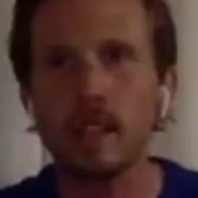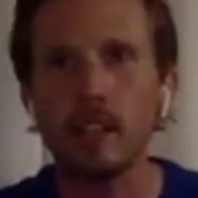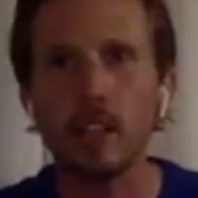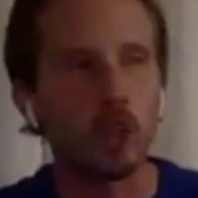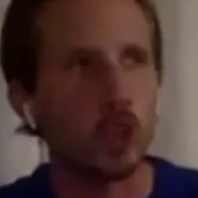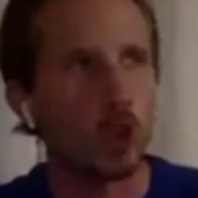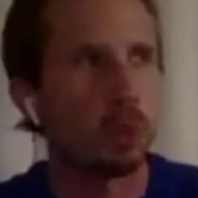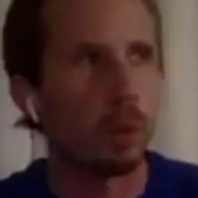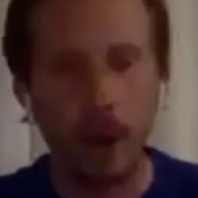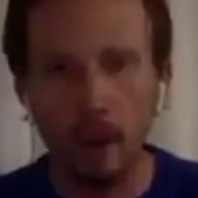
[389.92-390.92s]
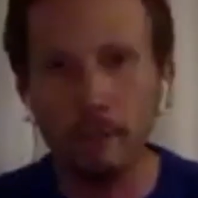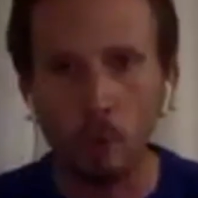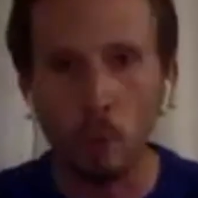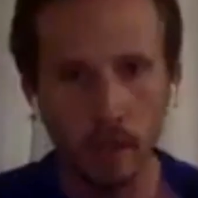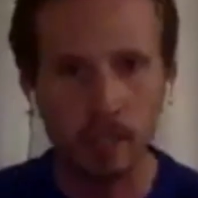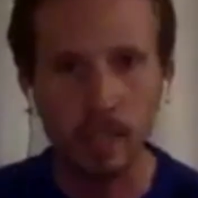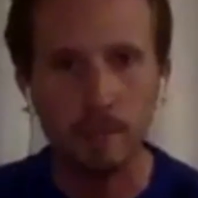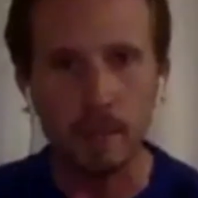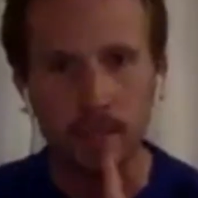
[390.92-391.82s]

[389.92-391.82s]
you prepare for one team the